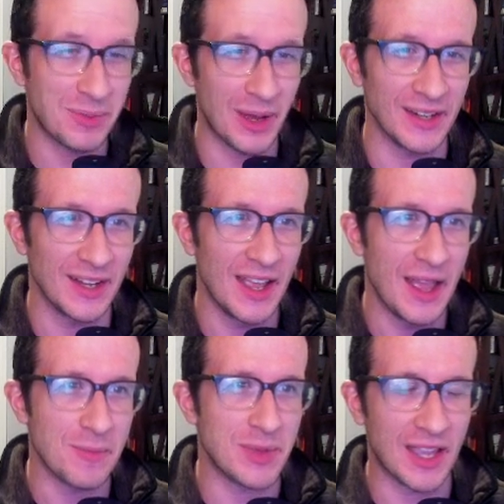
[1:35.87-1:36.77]
but
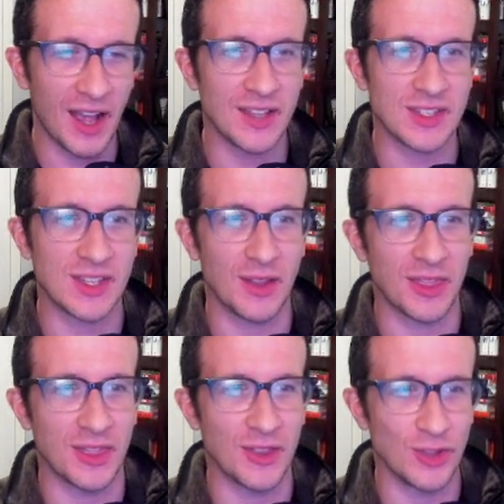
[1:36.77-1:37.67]
because
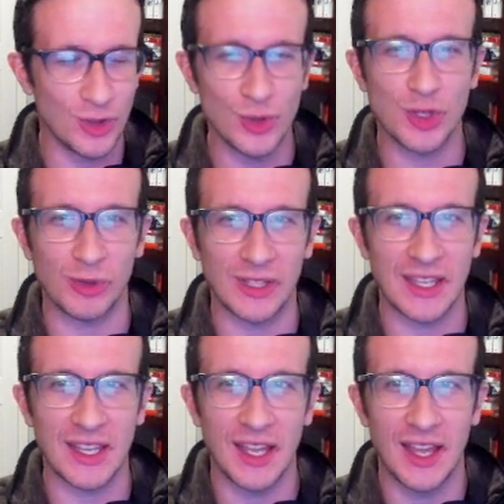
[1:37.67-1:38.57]

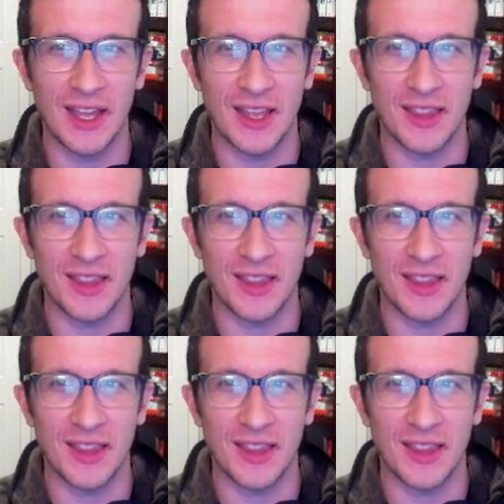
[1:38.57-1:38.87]
usually